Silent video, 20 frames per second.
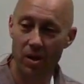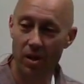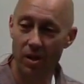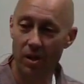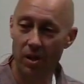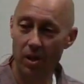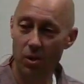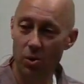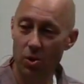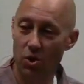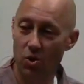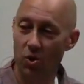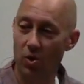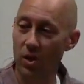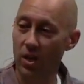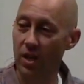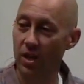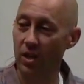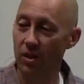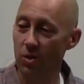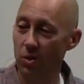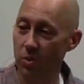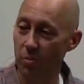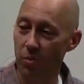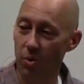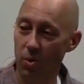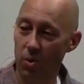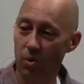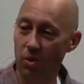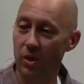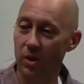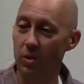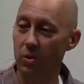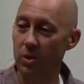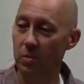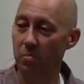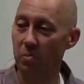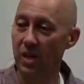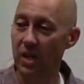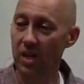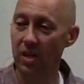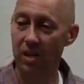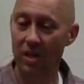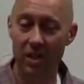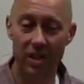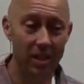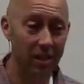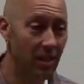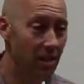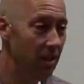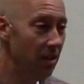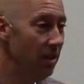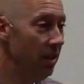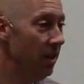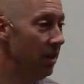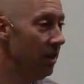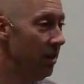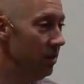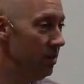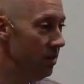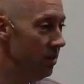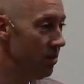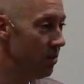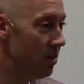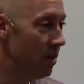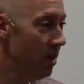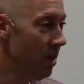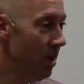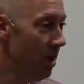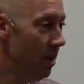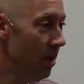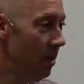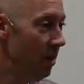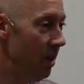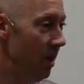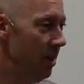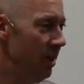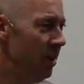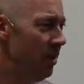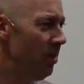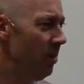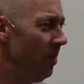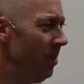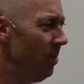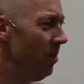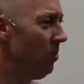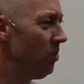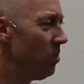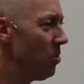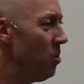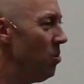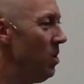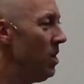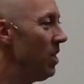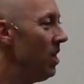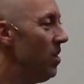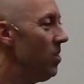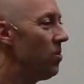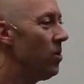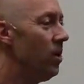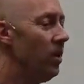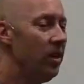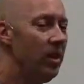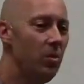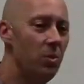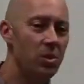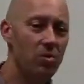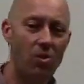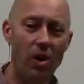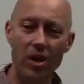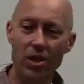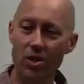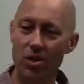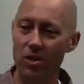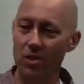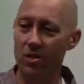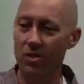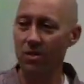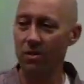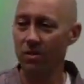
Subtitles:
He was treating others poorly. He was beating and killing others. And he, doing it, thought he was righteous.